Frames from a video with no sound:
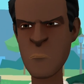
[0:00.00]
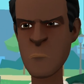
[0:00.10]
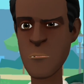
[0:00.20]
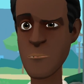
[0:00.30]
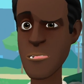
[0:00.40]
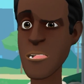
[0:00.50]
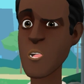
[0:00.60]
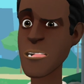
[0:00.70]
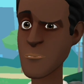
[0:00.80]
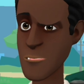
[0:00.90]
But hey,
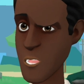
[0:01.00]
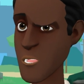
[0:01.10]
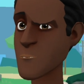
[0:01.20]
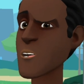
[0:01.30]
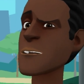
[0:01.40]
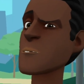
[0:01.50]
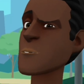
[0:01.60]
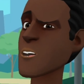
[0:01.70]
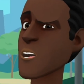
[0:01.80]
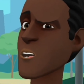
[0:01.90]
first
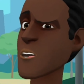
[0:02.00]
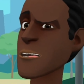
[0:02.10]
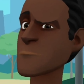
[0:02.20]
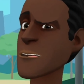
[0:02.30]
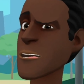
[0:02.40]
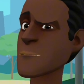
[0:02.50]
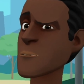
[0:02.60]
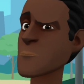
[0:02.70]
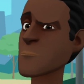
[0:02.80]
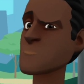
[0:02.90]
impressions aren't everything.
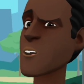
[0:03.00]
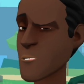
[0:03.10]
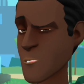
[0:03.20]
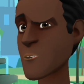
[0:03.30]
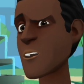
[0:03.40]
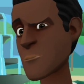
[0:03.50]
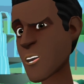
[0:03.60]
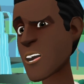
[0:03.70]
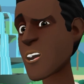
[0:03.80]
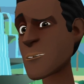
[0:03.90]
Maybe he
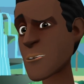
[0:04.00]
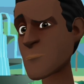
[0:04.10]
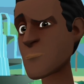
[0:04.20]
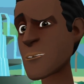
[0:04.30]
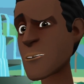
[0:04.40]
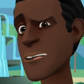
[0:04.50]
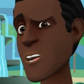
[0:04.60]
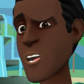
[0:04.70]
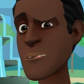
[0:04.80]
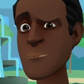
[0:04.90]
starts to improve
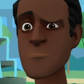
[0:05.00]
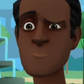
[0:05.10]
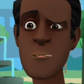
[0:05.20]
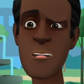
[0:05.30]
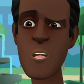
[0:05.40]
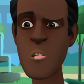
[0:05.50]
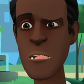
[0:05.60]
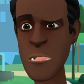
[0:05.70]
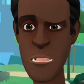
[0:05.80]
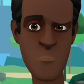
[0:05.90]
throughout the season,
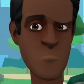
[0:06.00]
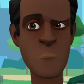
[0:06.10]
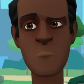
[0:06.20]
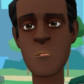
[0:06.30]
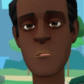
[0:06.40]
right? It's